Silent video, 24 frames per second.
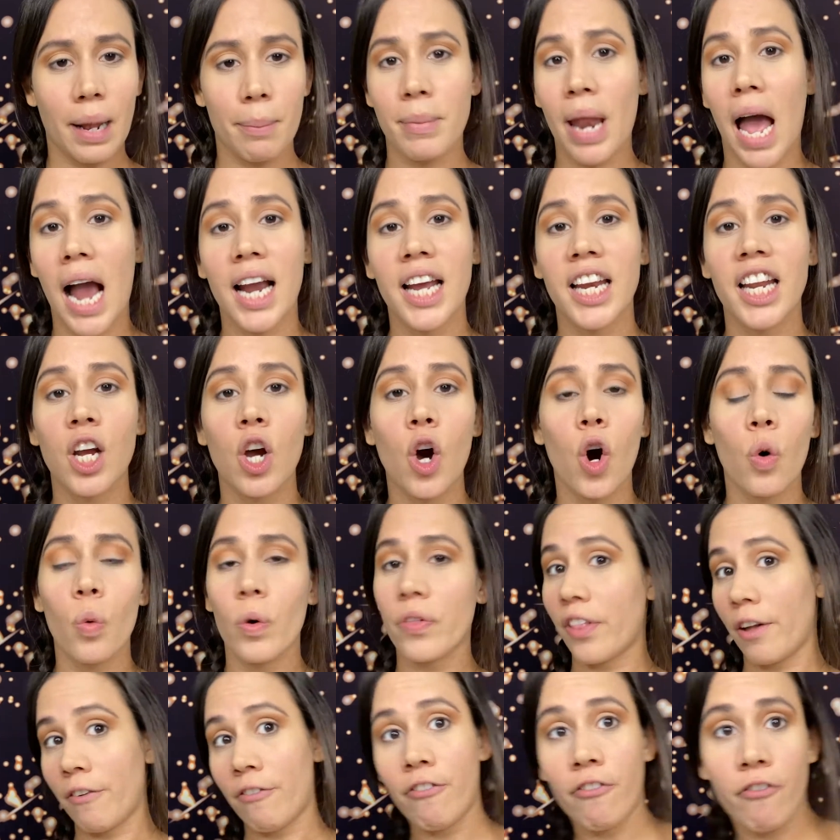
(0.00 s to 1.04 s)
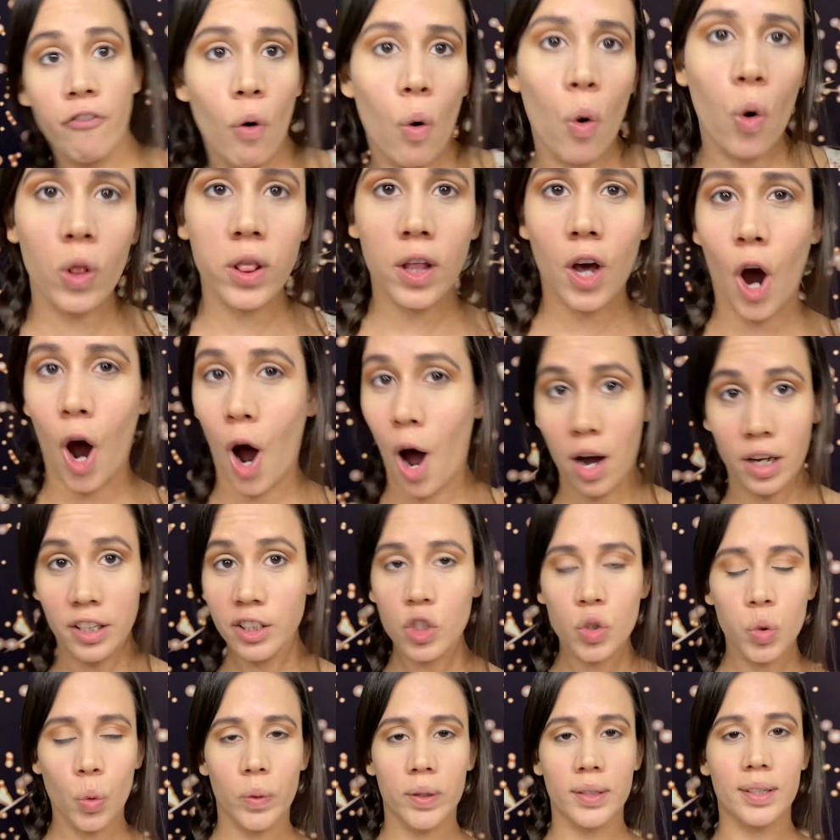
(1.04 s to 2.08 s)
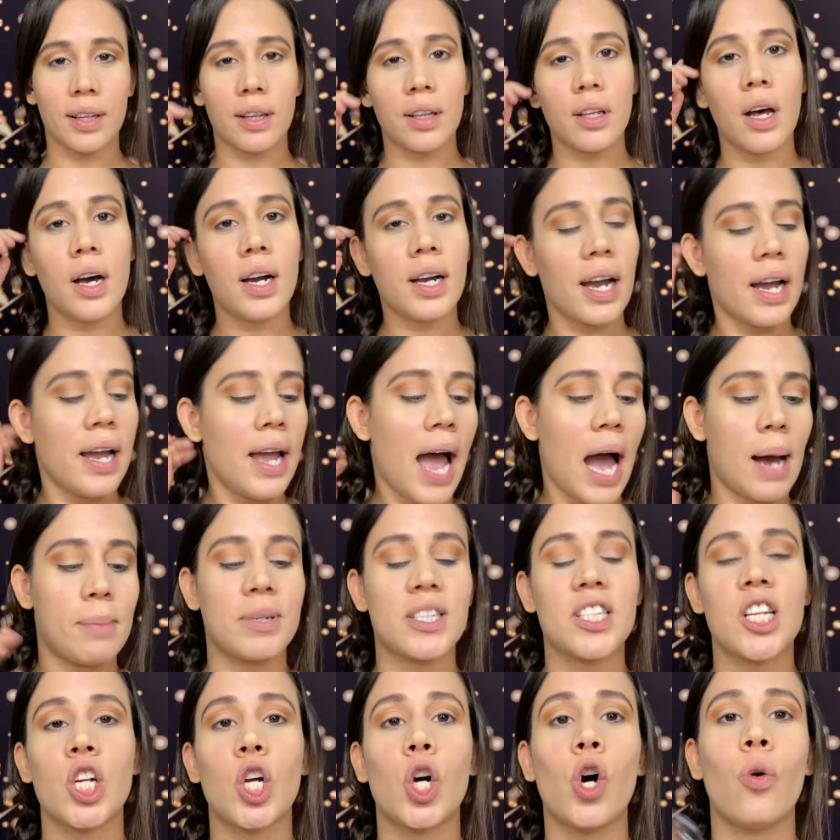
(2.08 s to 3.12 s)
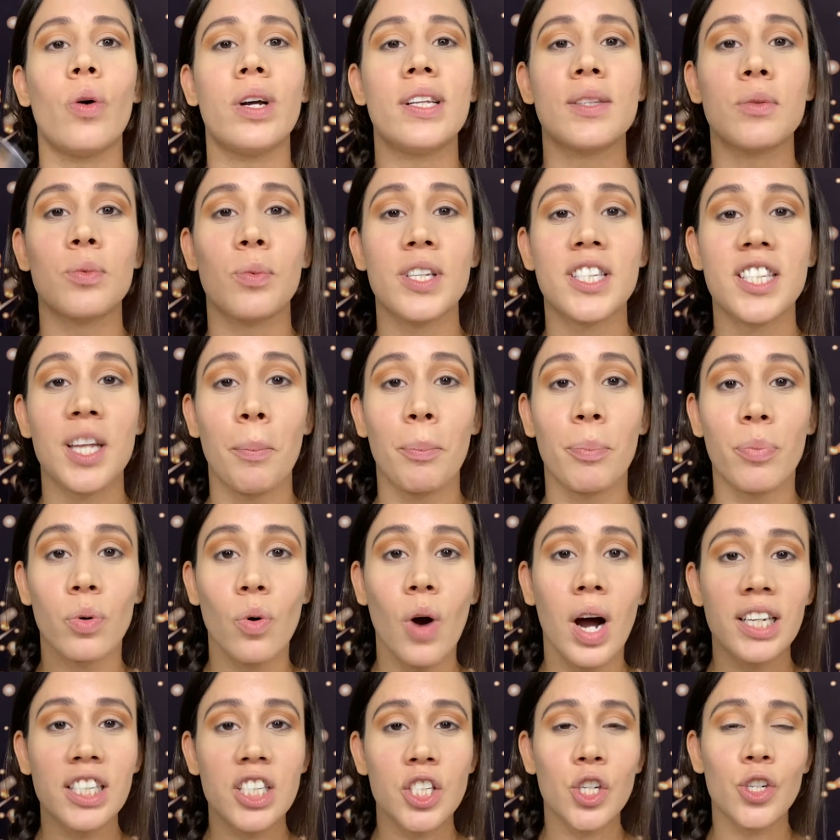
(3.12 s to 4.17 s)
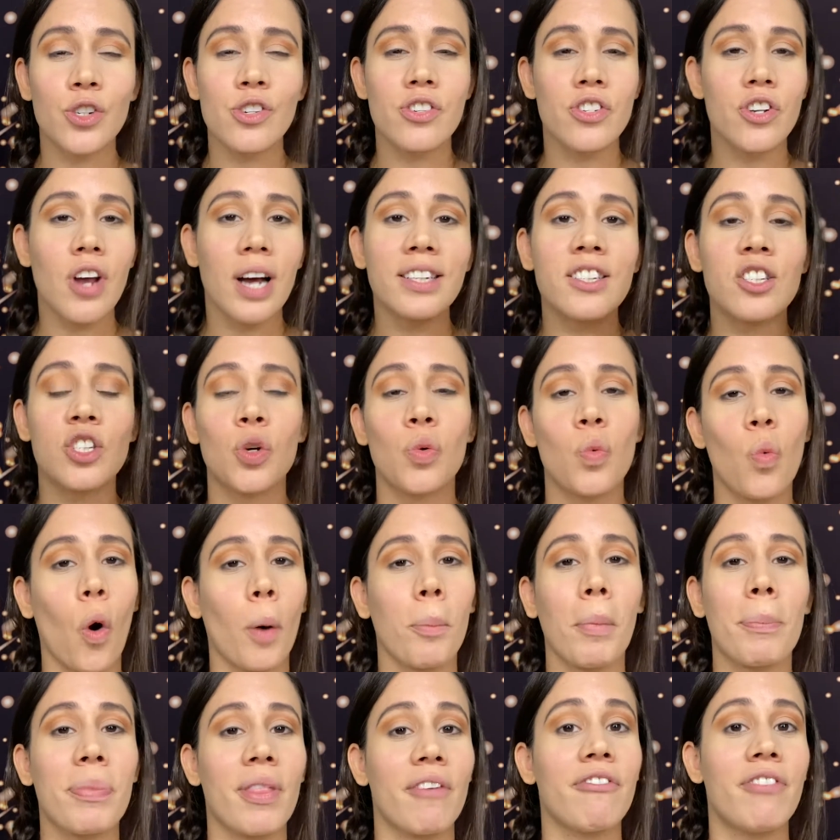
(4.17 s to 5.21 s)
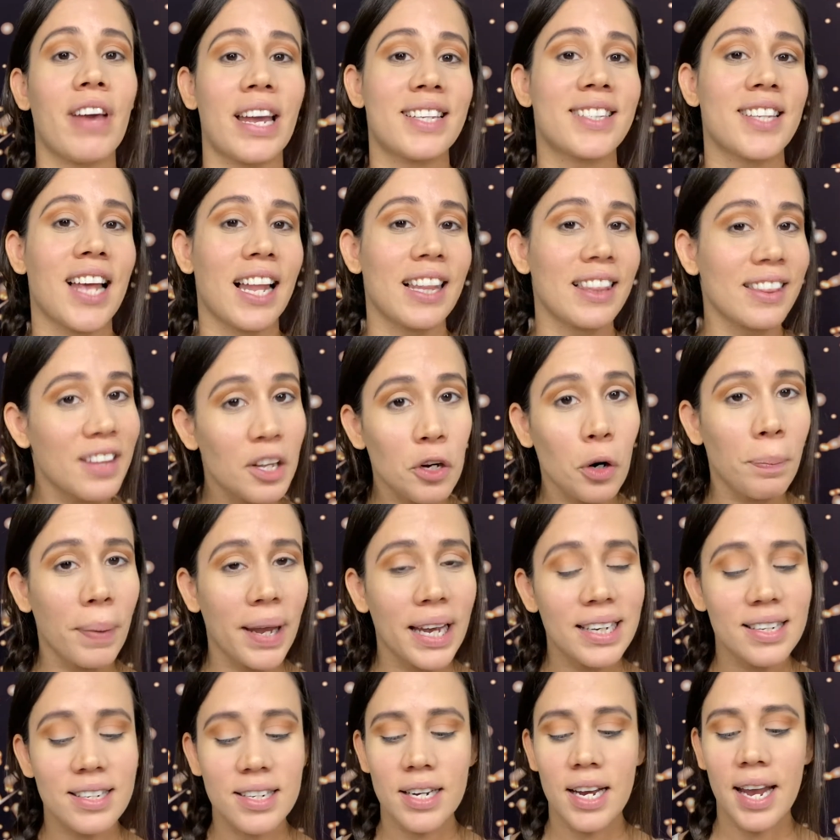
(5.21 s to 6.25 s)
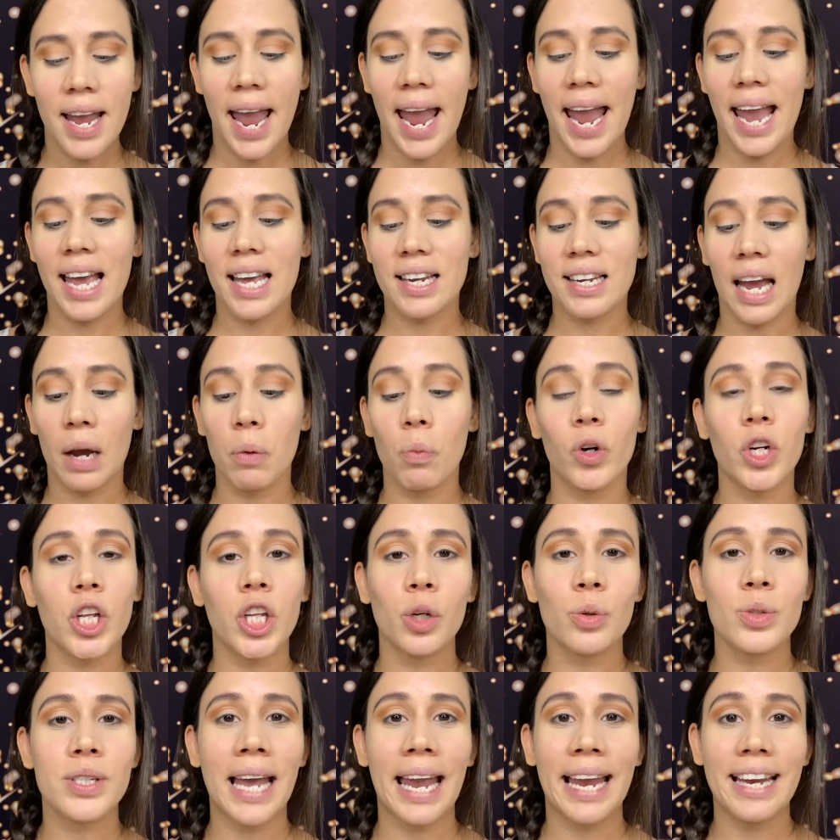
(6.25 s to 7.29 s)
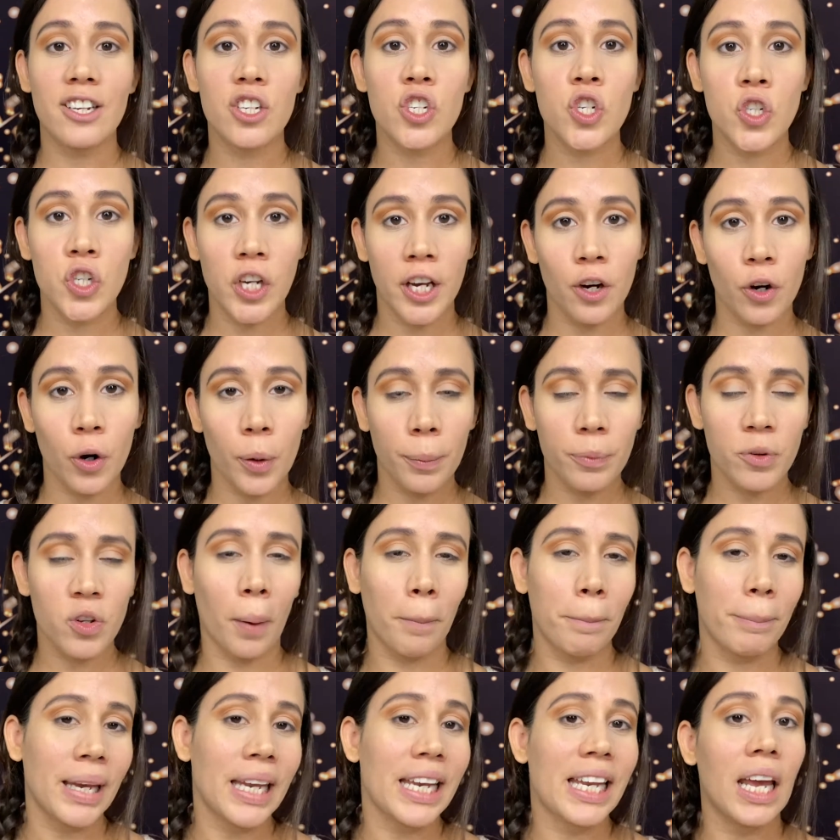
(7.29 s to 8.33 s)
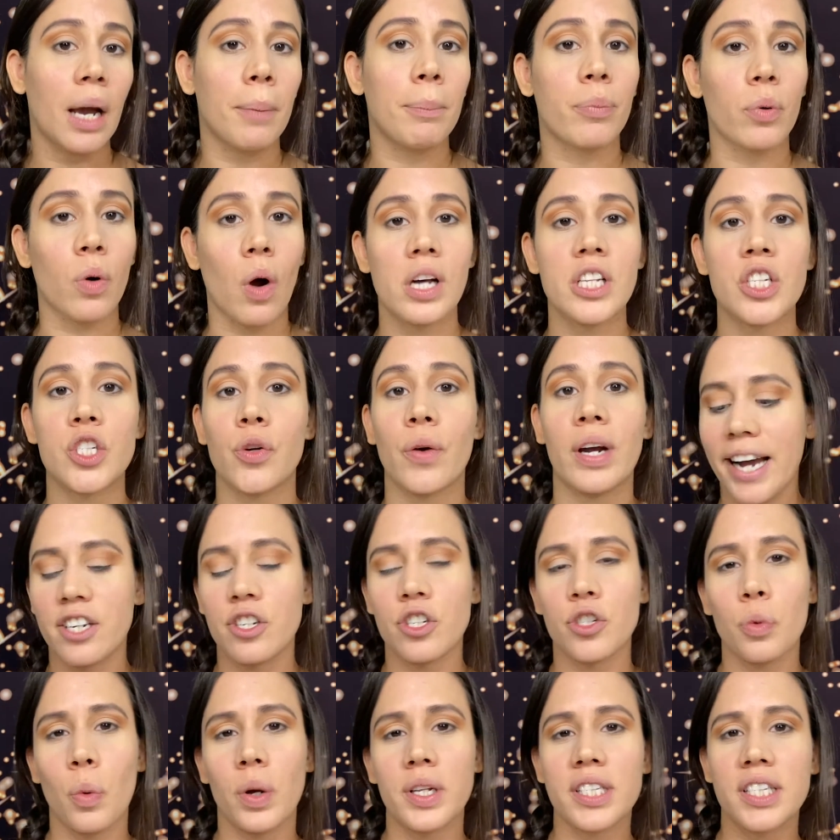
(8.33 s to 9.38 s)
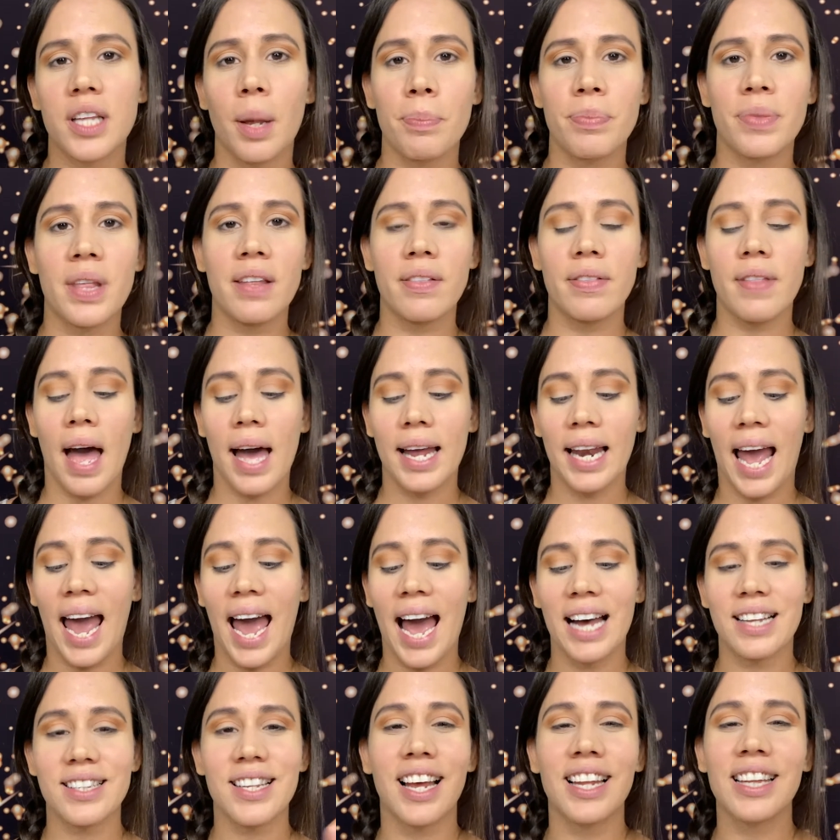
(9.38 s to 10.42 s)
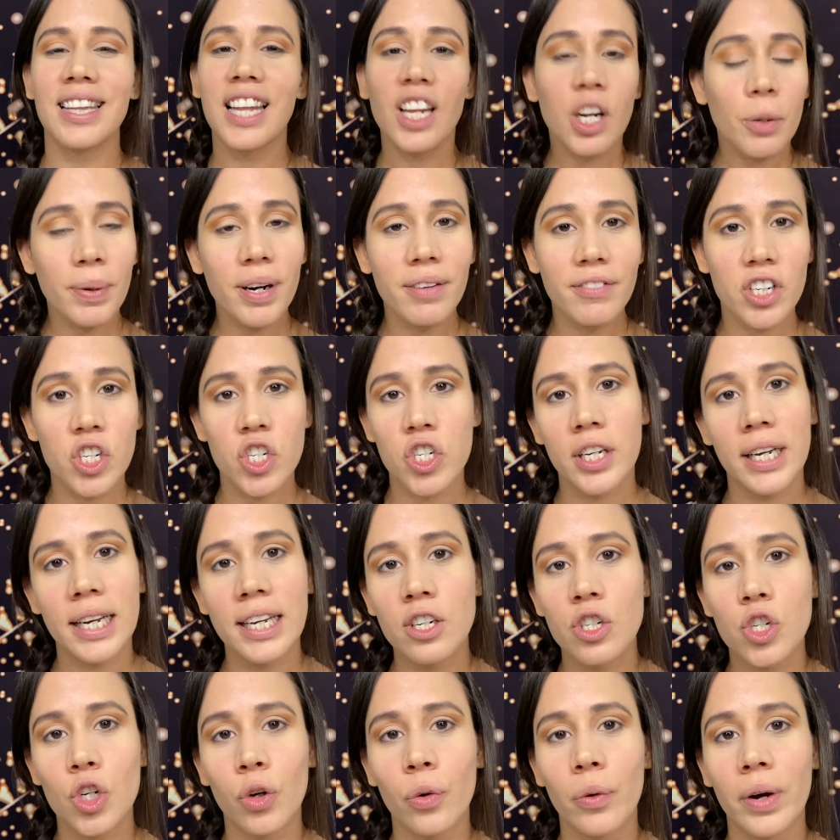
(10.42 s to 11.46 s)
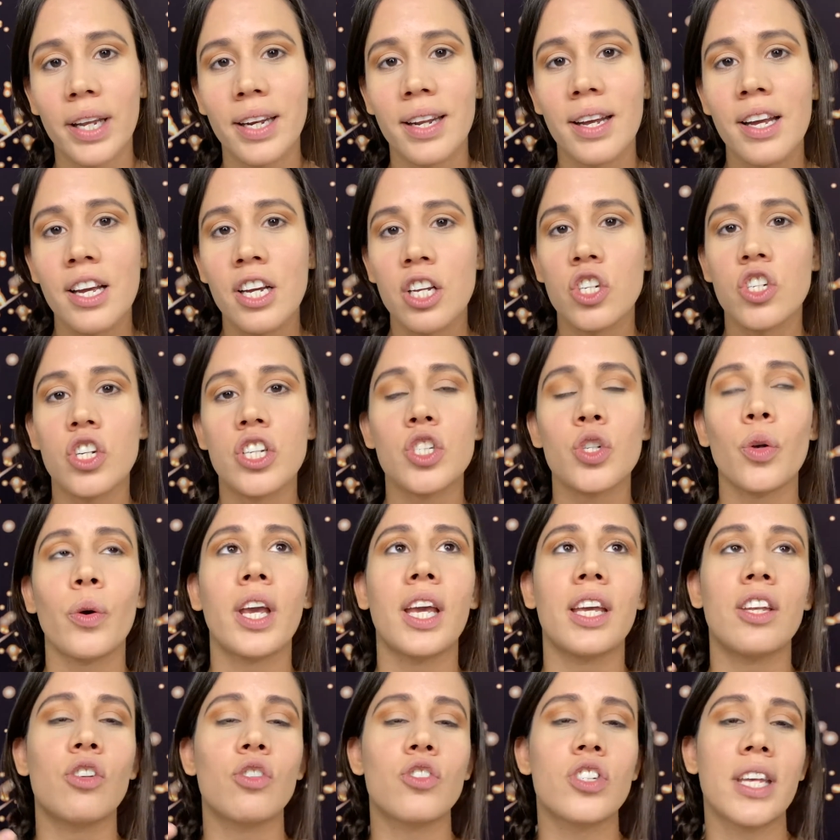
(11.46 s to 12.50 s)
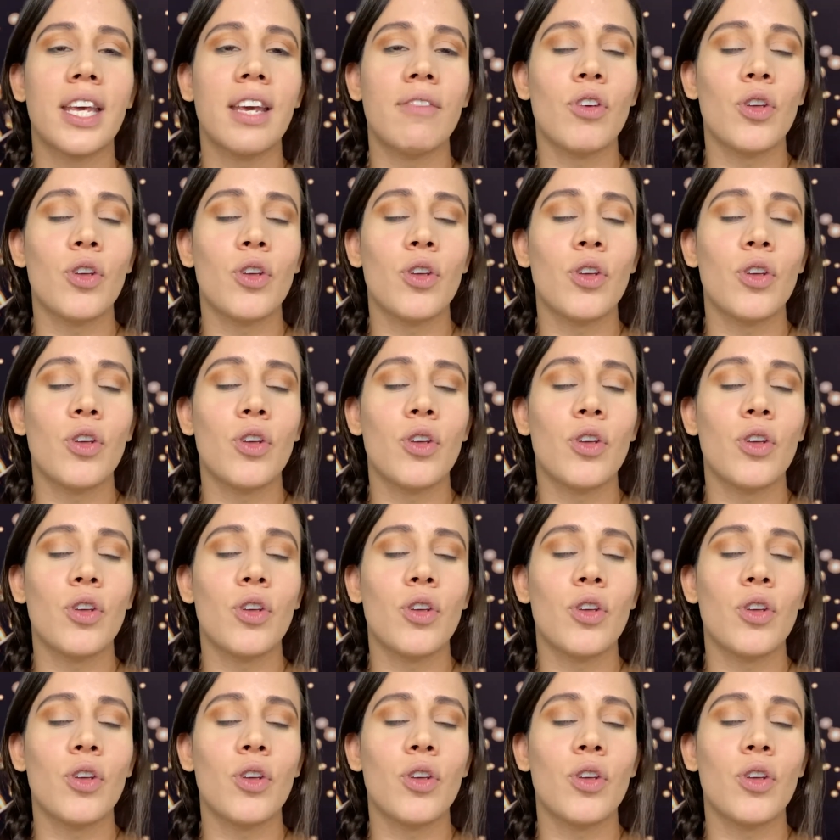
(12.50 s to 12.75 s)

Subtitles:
not gonna go with a full contoured look. I'm just gonna go in with some bronzer just to warm up the face a little bit. And I wanna use a sheer to medium bronzer. I just want something that has a little bit of a sheen to it, just so it could just give you